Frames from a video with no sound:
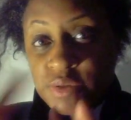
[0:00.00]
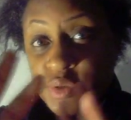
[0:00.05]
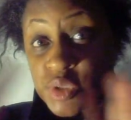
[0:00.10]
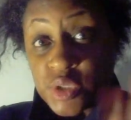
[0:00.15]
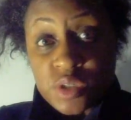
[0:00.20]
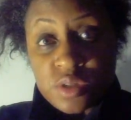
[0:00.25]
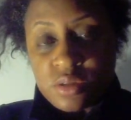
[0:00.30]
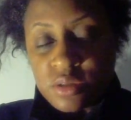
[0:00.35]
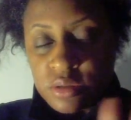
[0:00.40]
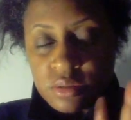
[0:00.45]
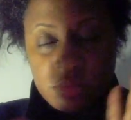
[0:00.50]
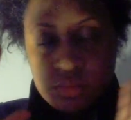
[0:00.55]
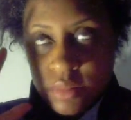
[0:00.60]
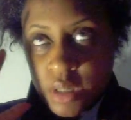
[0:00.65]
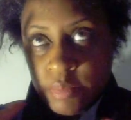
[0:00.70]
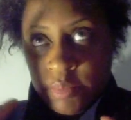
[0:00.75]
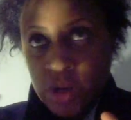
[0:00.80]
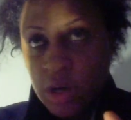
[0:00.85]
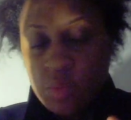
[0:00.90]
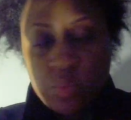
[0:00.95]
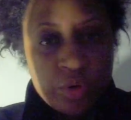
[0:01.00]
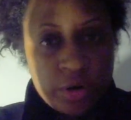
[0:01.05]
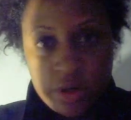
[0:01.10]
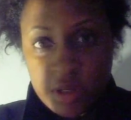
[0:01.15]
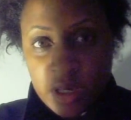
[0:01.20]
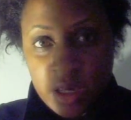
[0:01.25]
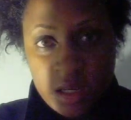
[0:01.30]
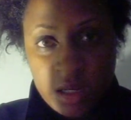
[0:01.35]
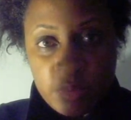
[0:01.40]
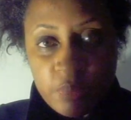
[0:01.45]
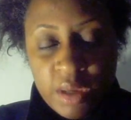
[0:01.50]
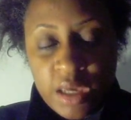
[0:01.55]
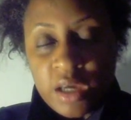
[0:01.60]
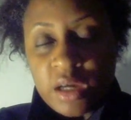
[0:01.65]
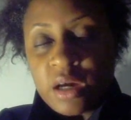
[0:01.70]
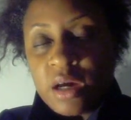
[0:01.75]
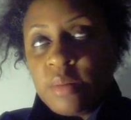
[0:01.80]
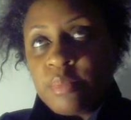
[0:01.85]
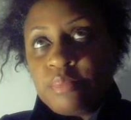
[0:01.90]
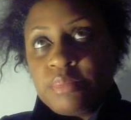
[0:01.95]
There's, I'm not wearing any
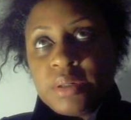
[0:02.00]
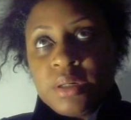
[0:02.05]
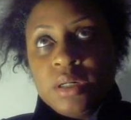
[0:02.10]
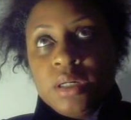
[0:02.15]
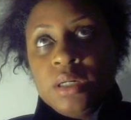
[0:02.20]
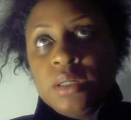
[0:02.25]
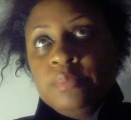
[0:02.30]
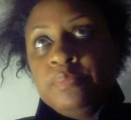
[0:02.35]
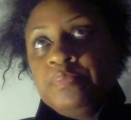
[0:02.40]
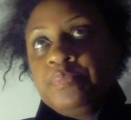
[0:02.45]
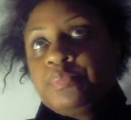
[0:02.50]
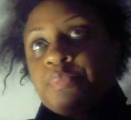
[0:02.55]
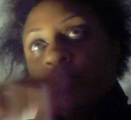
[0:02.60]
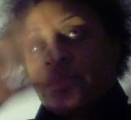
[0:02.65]
makeup, um,